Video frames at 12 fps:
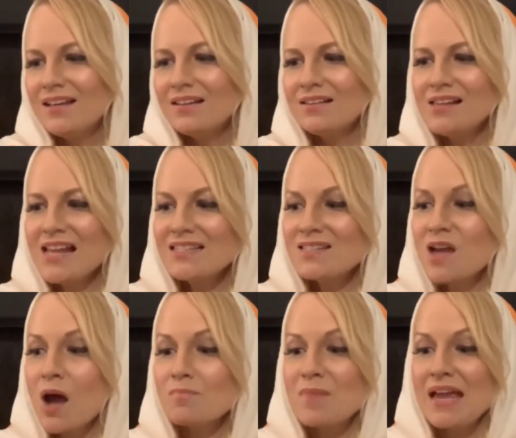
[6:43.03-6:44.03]
Let's
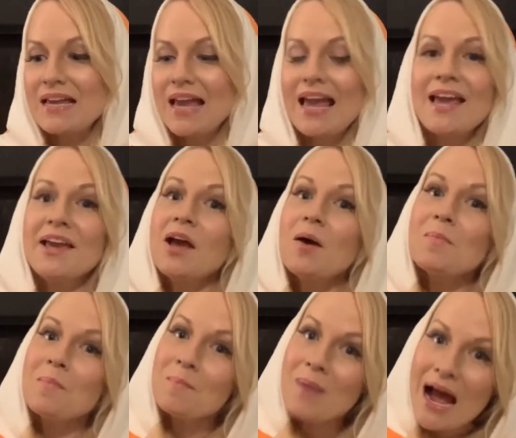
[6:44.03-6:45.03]
not make a
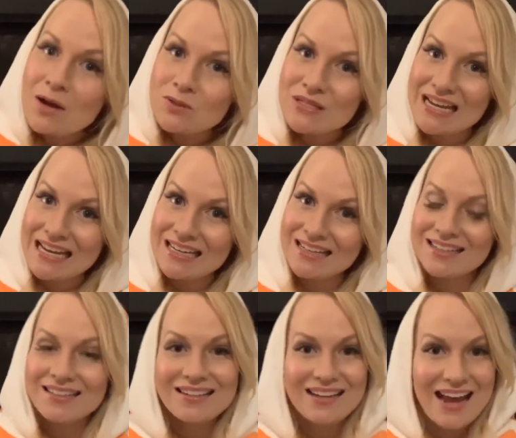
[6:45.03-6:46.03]

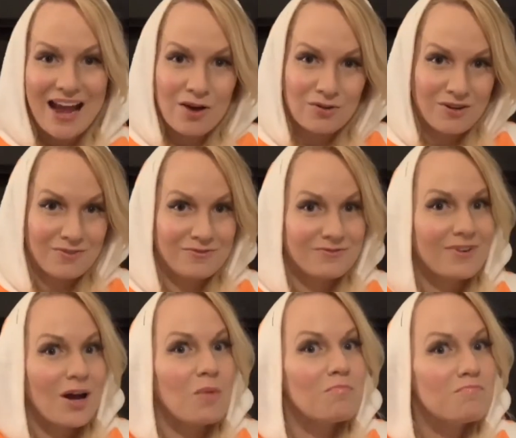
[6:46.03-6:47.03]
mountain out of
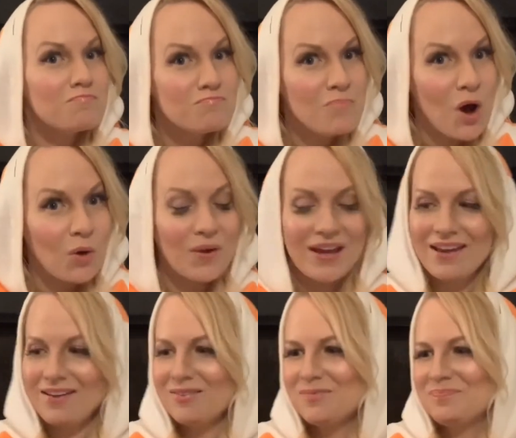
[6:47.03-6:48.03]
a mohill.